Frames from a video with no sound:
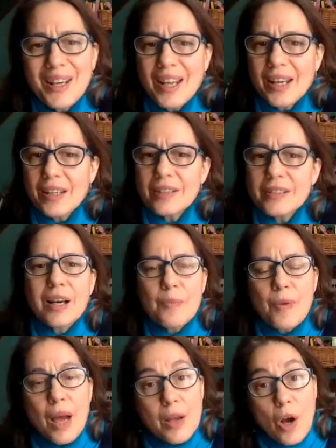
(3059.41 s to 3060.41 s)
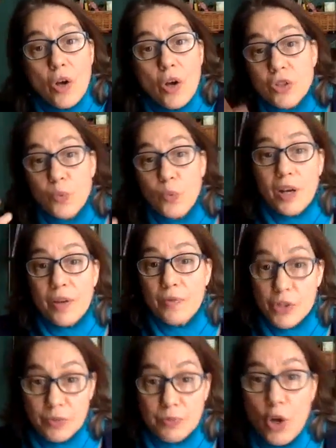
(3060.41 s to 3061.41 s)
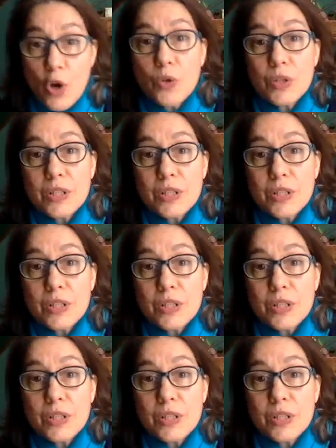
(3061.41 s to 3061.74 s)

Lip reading: And I also want to just note,